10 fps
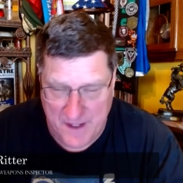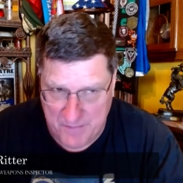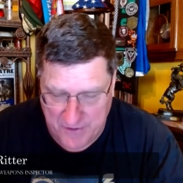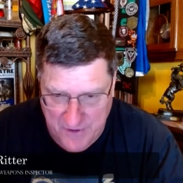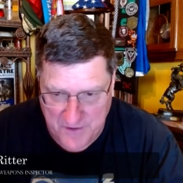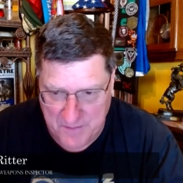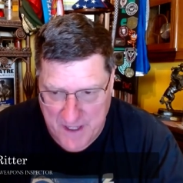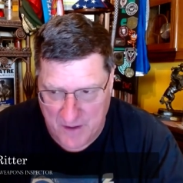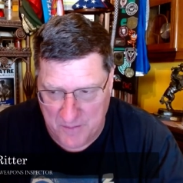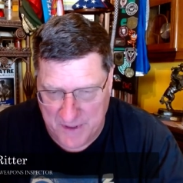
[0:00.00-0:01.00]
They produce
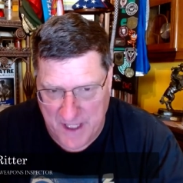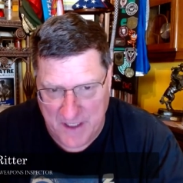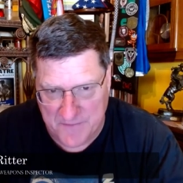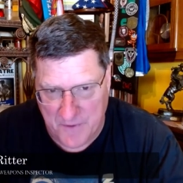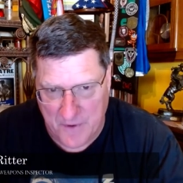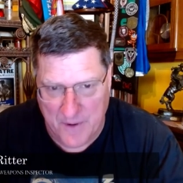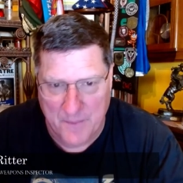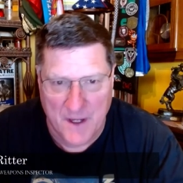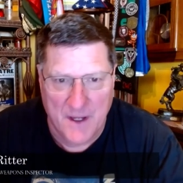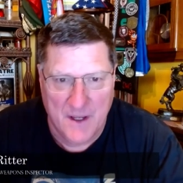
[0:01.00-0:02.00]
metal plates
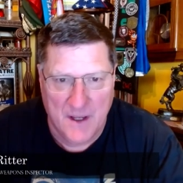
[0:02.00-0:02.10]
for